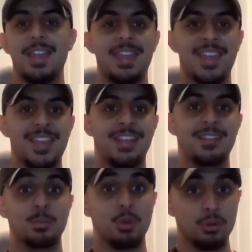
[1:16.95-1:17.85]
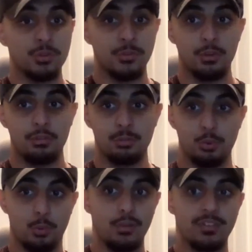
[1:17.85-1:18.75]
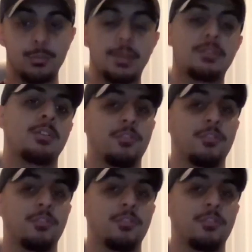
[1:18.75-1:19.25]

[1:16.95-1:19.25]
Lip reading: and some controversial quotes that we've gotten